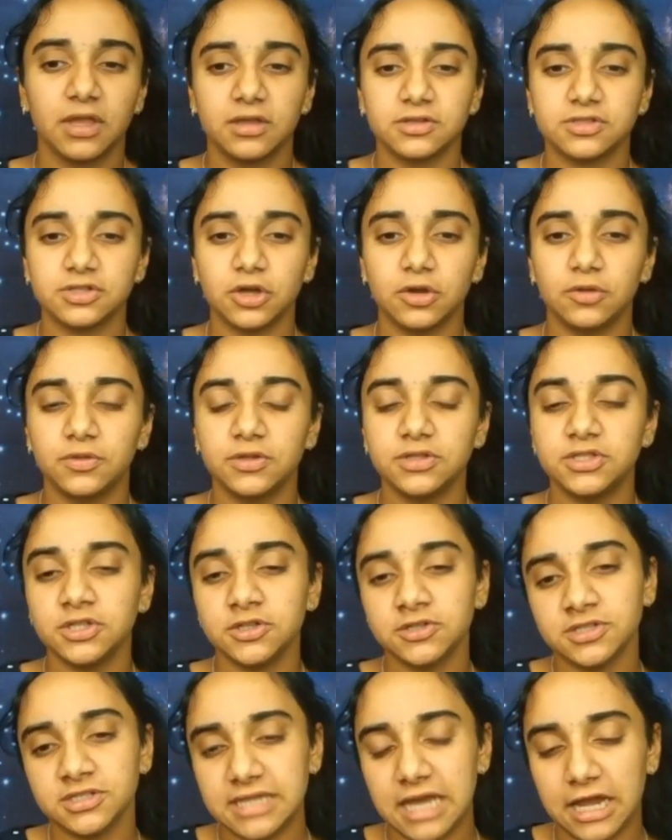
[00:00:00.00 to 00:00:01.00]
So this
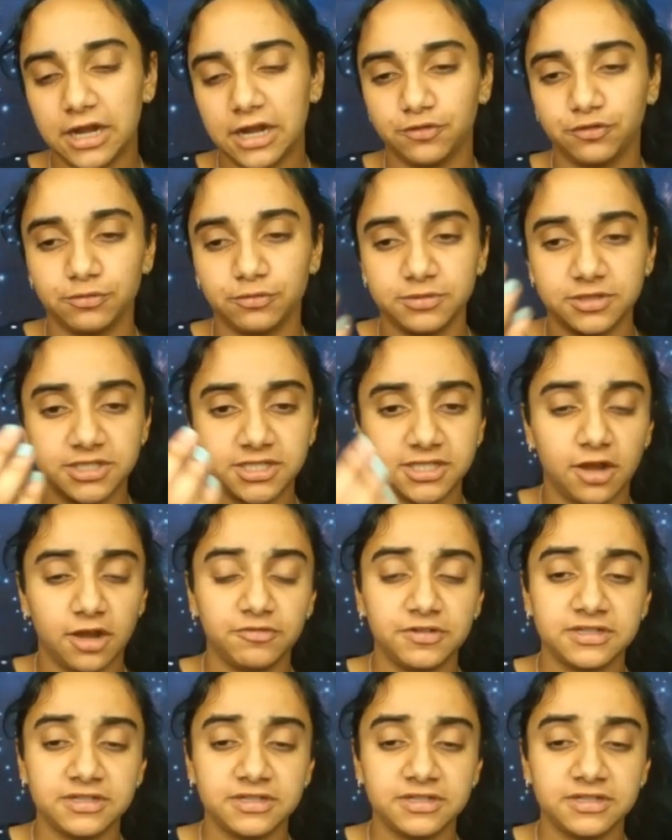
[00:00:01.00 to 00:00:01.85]
uses data from discovery